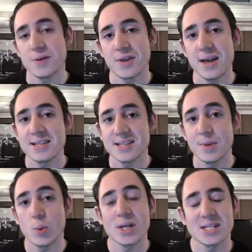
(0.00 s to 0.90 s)
is somebody
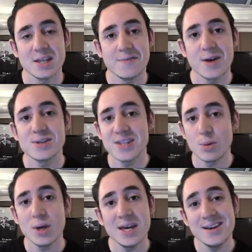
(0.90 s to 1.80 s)
waiting at the fountain, they will
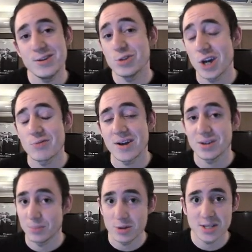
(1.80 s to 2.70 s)
hear you, turn around and
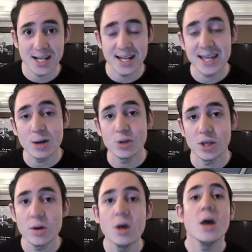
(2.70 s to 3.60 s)
most likely kill you.
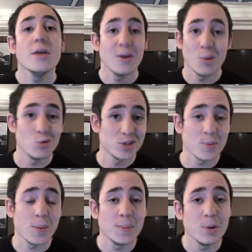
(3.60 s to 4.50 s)
They will also
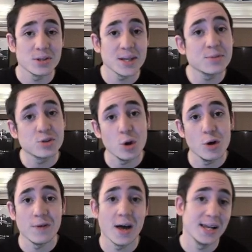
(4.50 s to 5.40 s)
probably put some sort
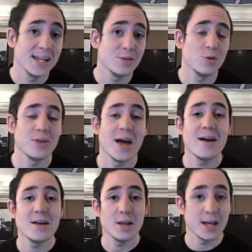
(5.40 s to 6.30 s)
of lethal there,
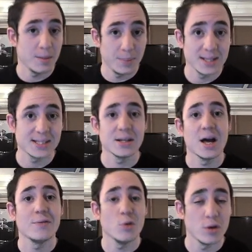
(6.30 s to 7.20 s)
like a ballistic
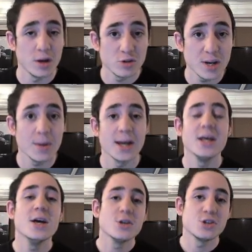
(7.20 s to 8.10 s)
knife or a trip mine,
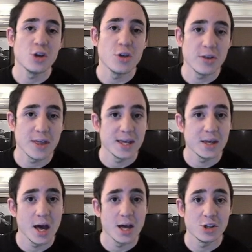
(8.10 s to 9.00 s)
so that they
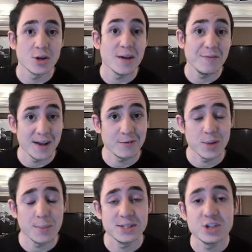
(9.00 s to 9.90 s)
don't get flanked from that
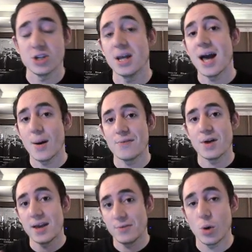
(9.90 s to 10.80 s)
position. However,
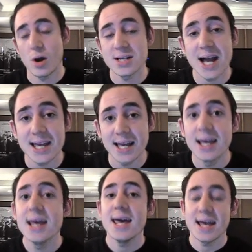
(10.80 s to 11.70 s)
if you are attacking,
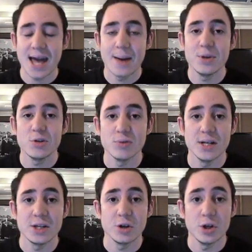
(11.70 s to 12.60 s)
it can be a really
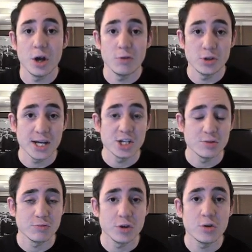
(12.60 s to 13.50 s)
good rotation
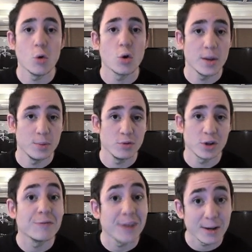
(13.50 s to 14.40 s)
route or can be a really good
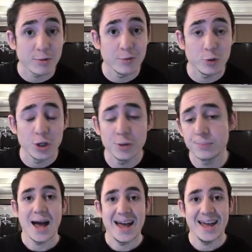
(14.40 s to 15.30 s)
flank route for you.
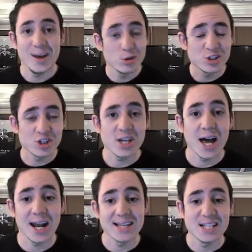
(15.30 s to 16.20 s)
It also just
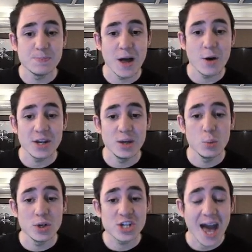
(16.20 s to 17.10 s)
highlights this balcony,
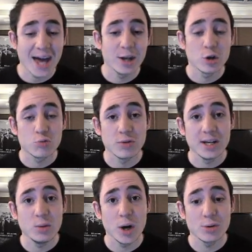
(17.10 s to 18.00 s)
which can look really
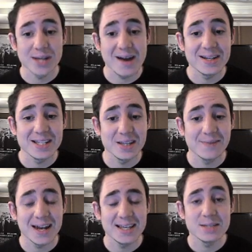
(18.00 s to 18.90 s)
well down into the
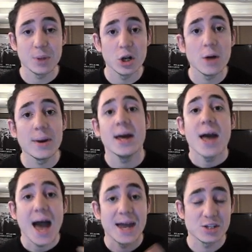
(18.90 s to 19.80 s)
valleys below it
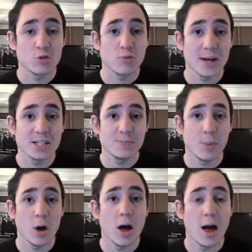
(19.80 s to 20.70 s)
and is a great
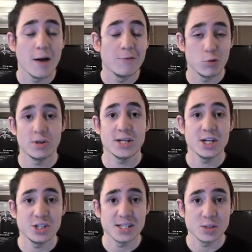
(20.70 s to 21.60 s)
spot for
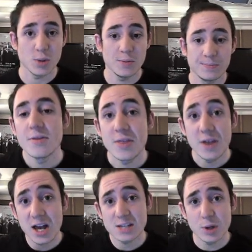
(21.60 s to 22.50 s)
rotations as well. And the
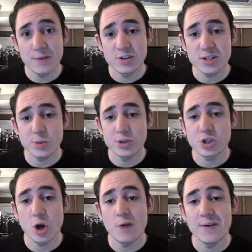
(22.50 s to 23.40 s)
last point of interest I want to go
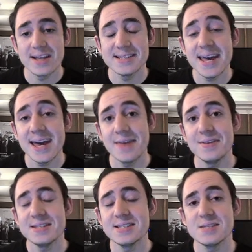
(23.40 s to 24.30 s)
over is here, and
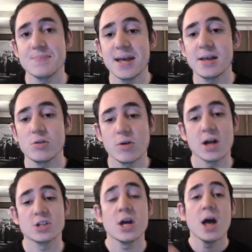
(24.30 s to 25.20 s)
this is this main
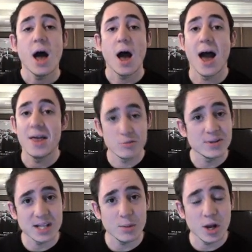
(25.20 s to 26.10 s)
garage, and the
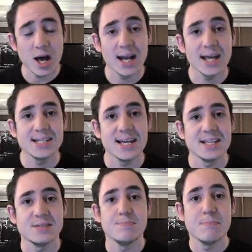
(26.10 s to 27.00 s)
reason I want to highlight it
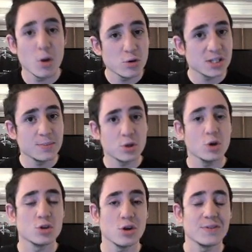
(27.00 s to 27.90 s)
is mostly
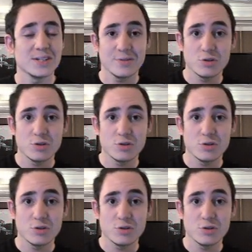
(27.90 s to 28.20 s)
because of the different